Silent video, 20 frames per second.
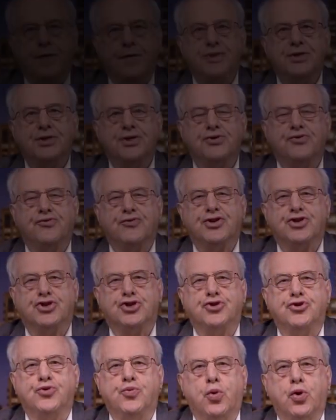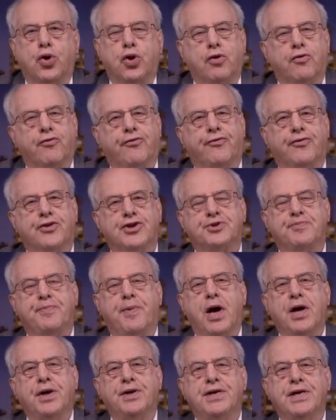This is Richard Wolff
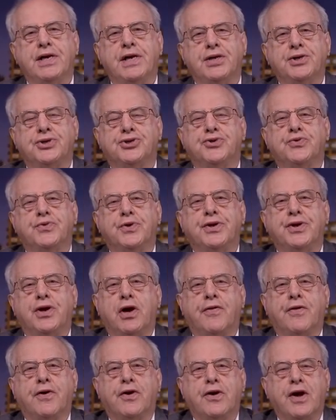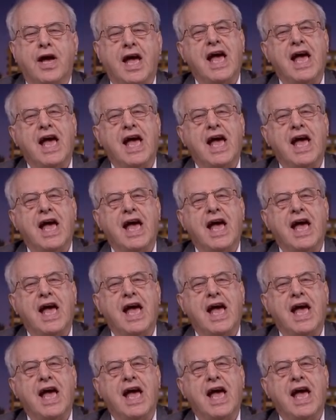responding to another